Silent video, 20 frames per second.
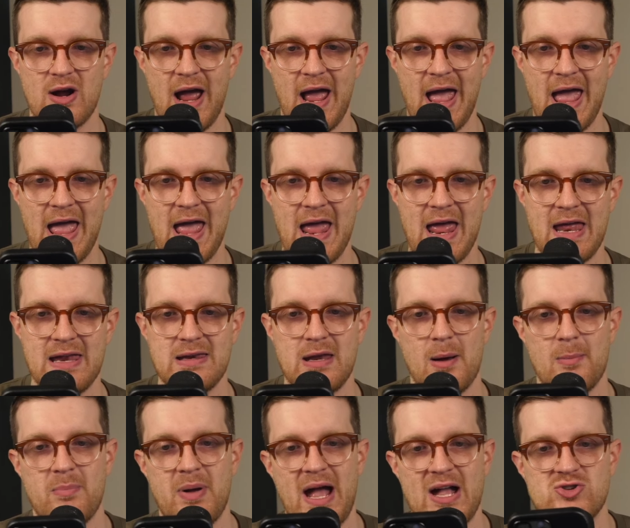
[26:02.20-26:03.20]
and
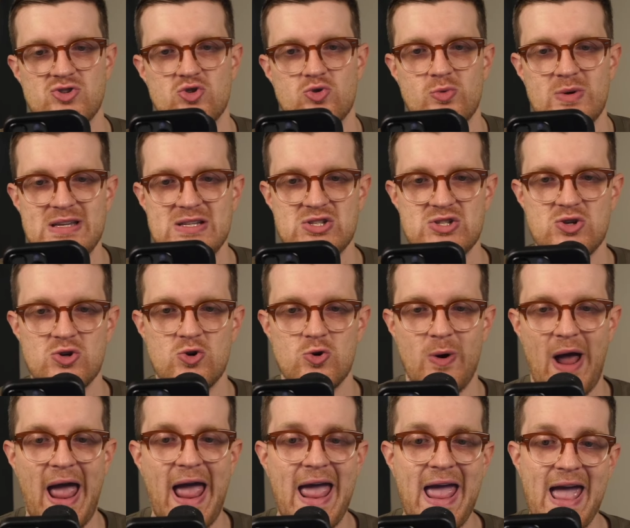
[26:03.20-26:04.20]

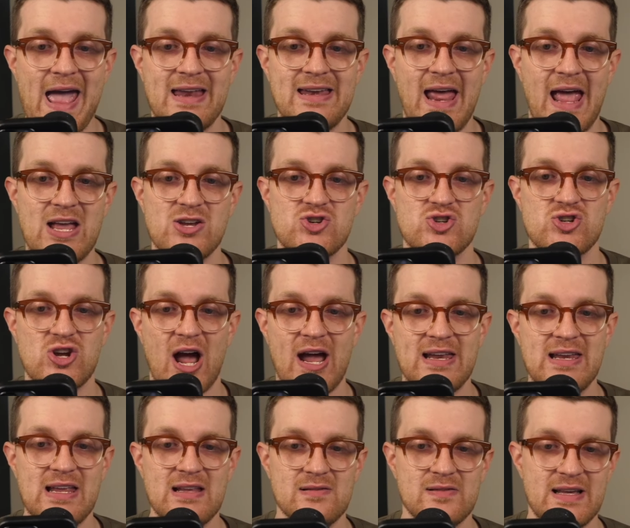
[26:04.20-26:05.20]
Pachirisu, and a
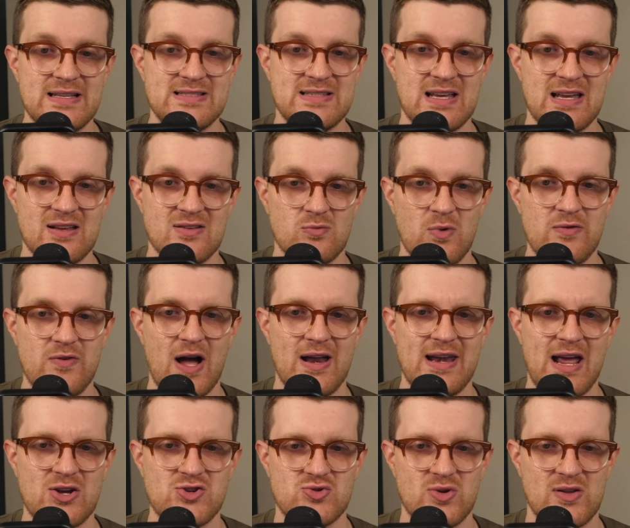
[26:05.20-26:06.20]
shiny Litten. We've gotten
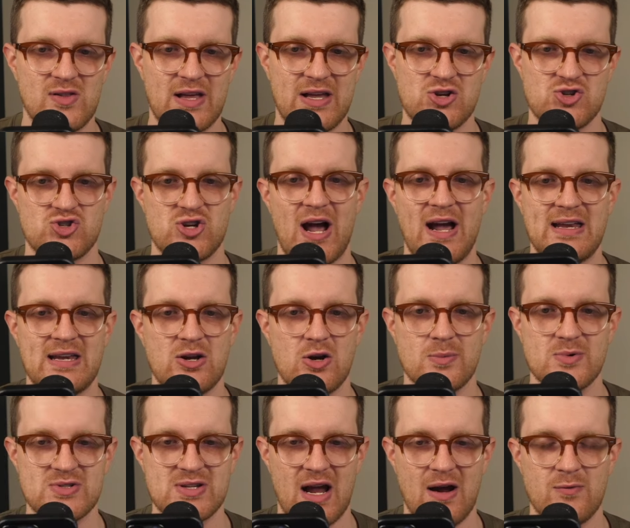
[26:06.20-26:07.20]
actually like a shiny in
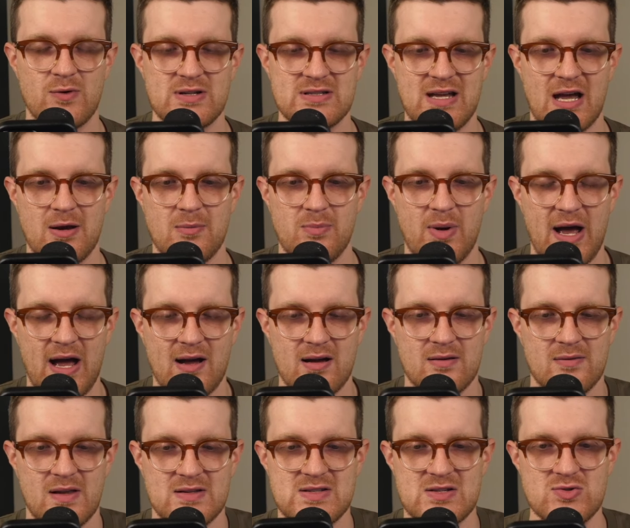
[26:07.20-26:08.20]
almost every
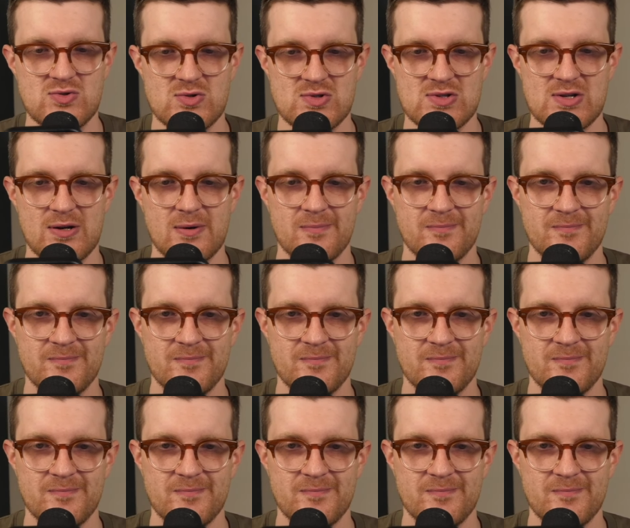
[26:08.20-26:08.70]
10-pack. That's interesting.